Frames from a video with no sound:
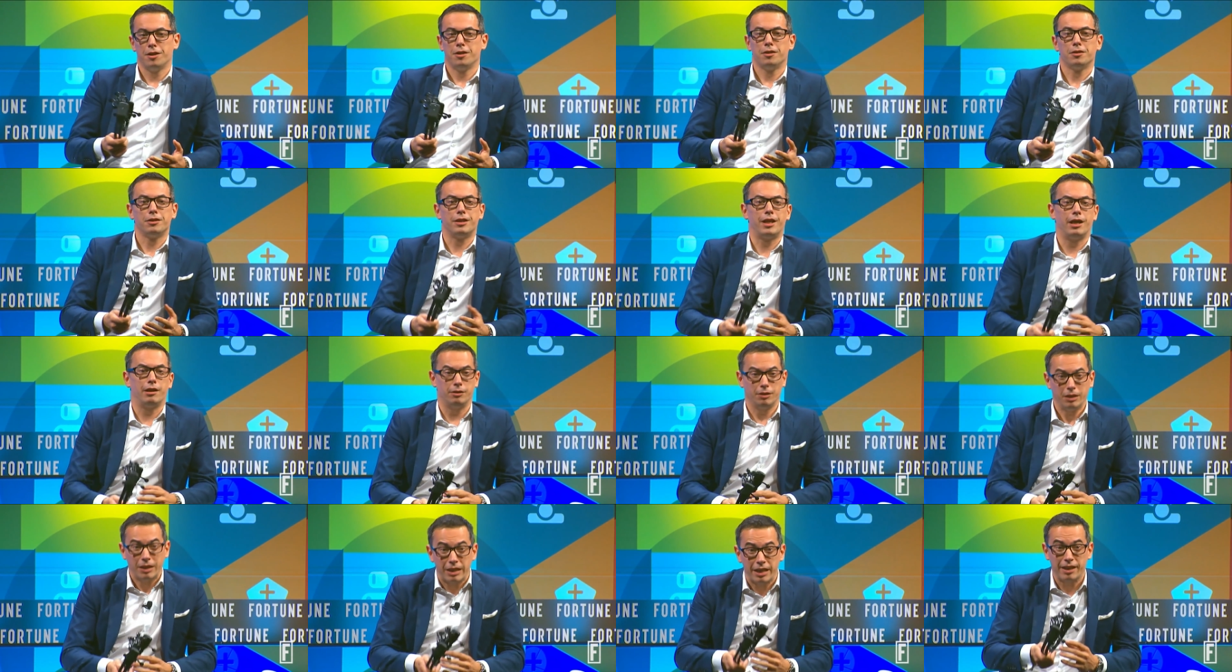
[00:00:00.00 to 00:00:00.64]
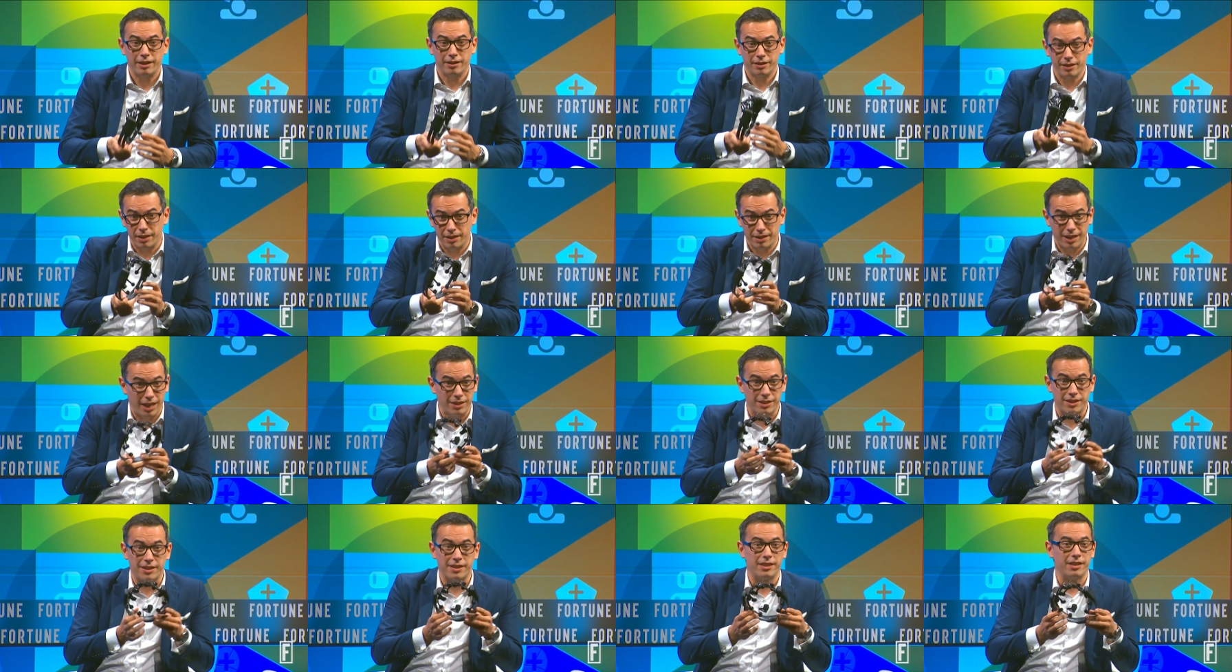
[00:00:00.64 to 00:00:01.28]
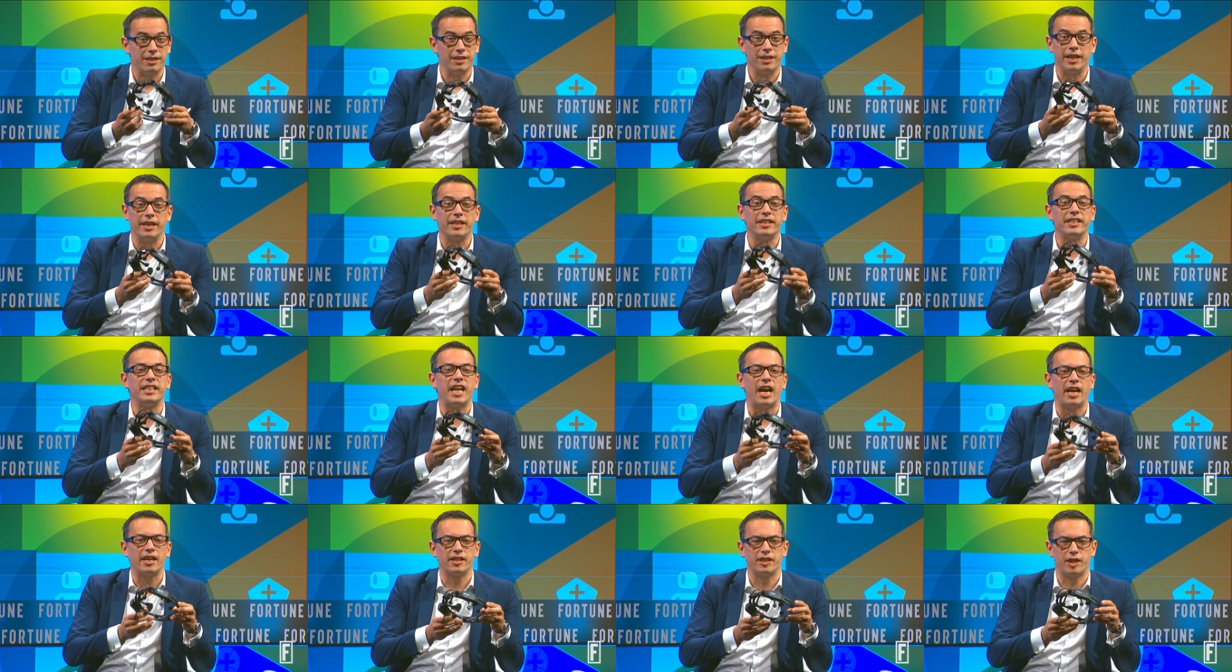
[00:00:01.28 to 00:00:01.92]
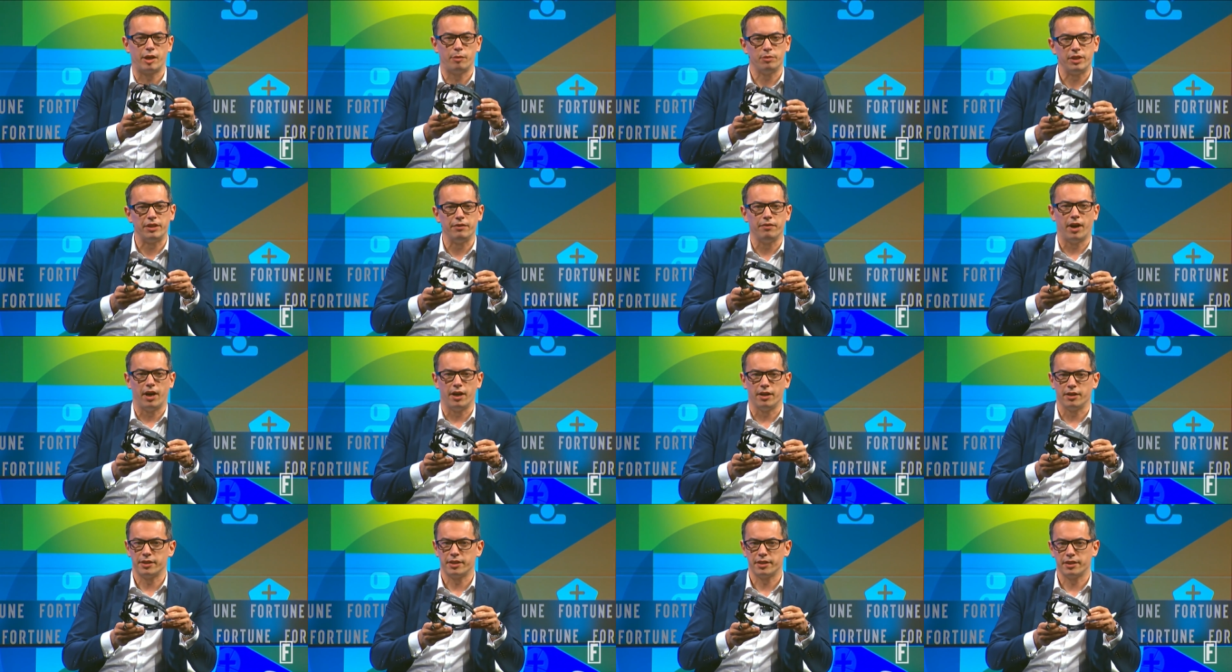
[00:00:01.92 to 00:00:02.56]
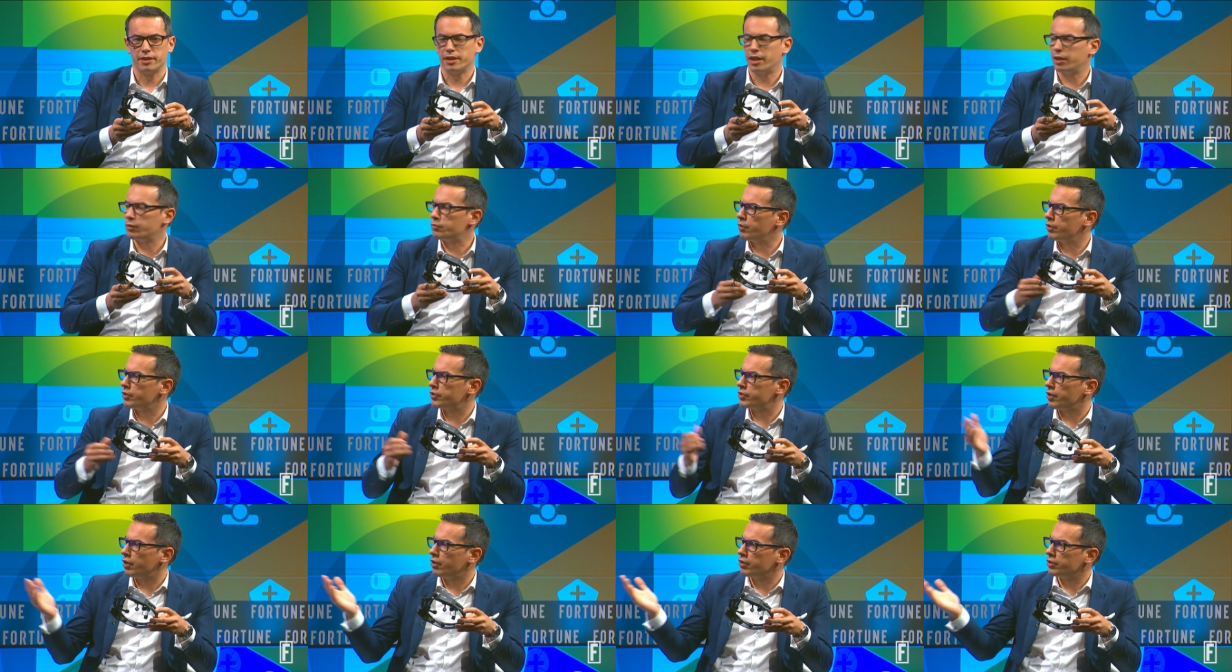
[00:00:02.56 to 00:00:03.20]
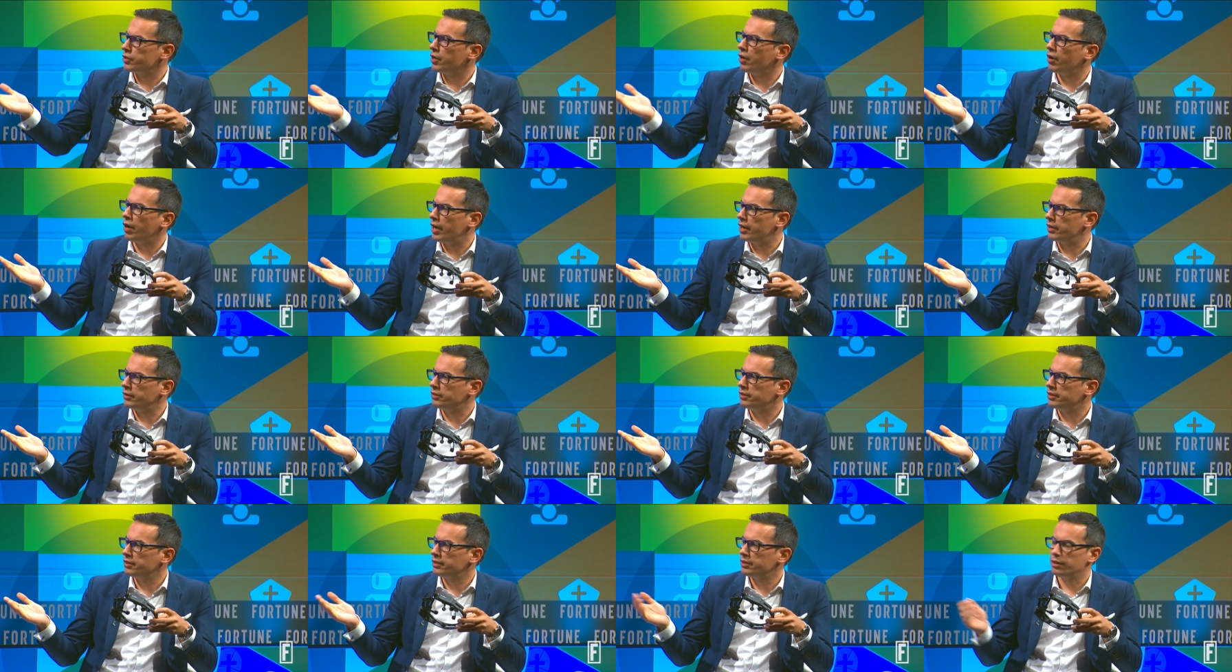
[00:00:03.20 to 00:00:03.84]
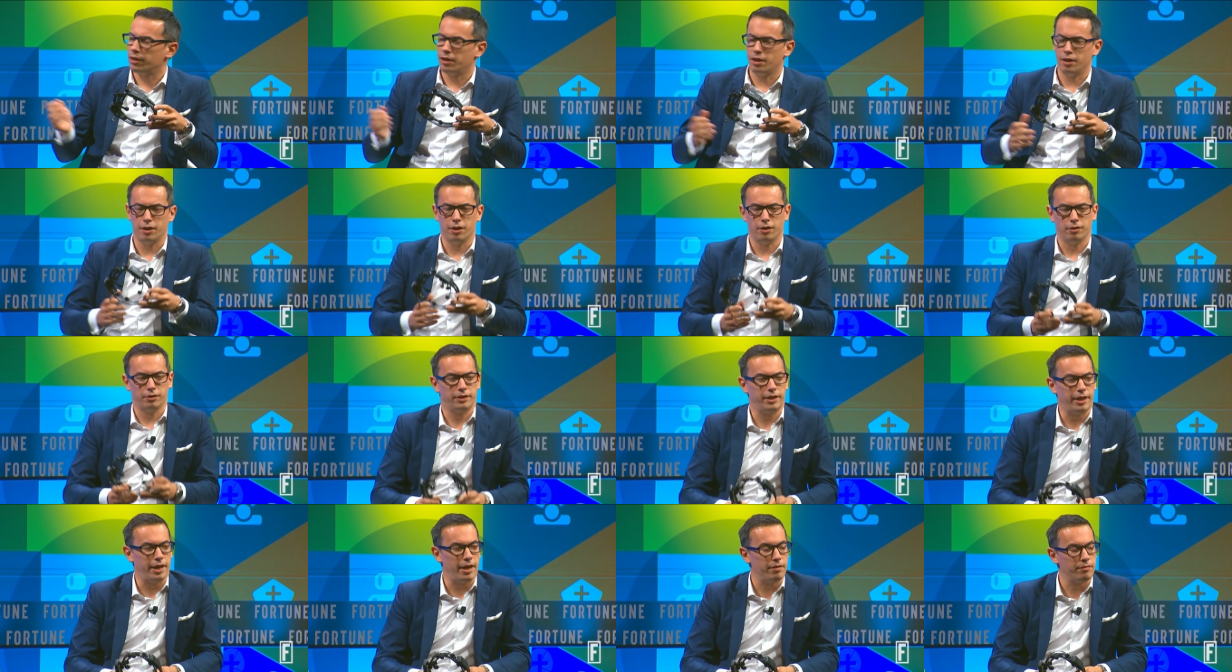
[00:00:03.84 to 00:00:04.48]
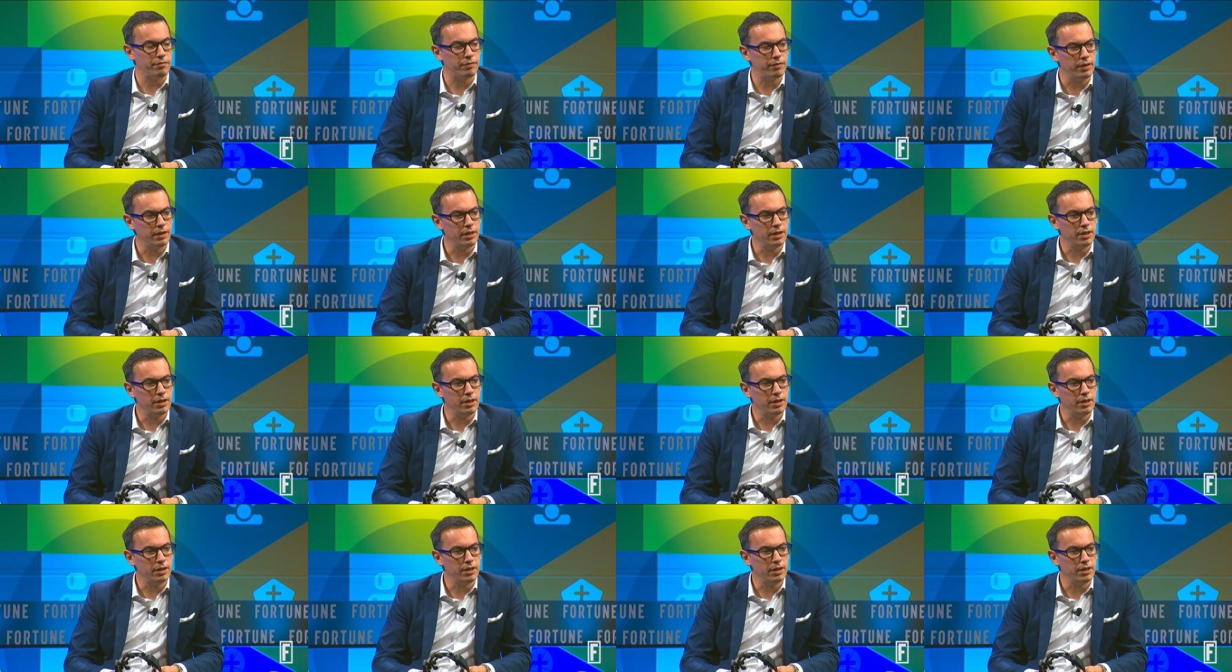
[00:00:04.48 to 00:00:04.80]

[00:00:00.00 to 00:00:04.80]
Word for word: that is, that's the exact same device that was on your head, uh, Dave.